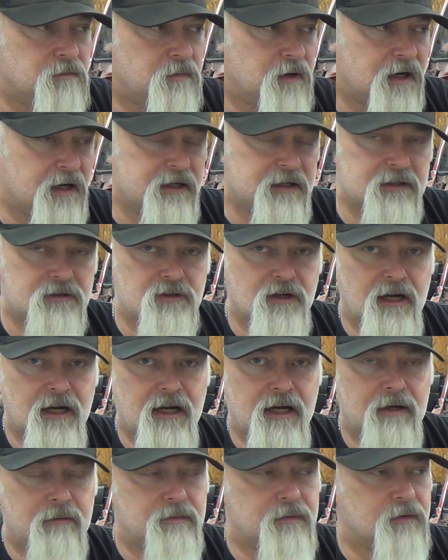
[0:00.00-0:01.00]
body
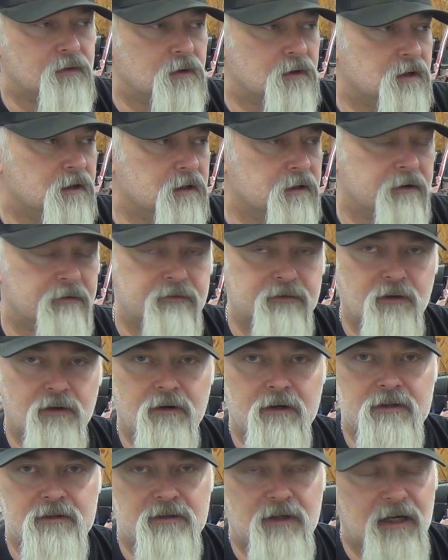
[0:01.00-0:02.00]
drop or a
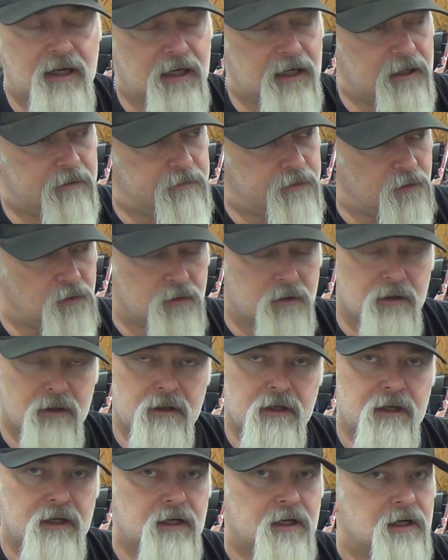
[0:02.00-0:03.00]
floor drop
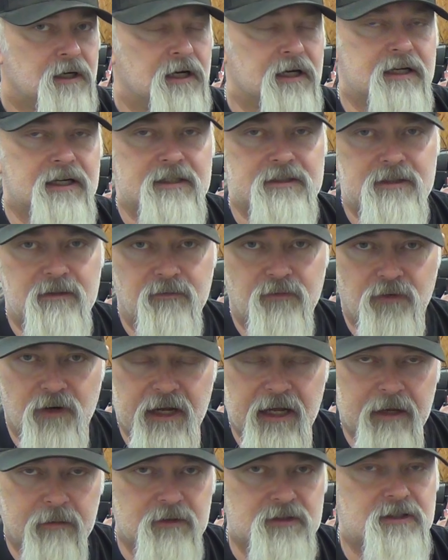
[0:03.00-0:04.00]
or a custom
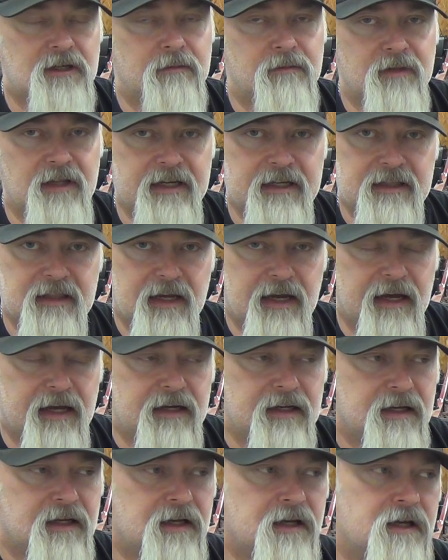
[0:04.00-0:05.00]
frame or something like
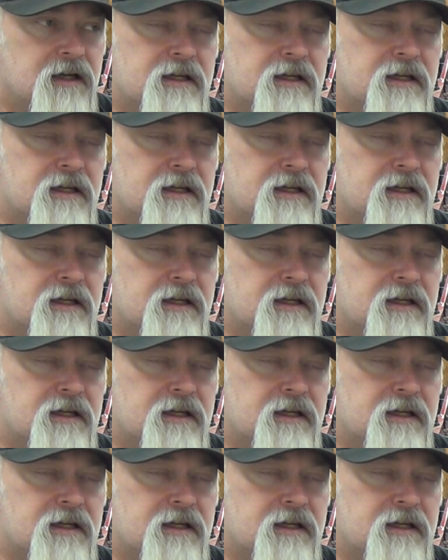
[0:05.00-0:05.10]
that,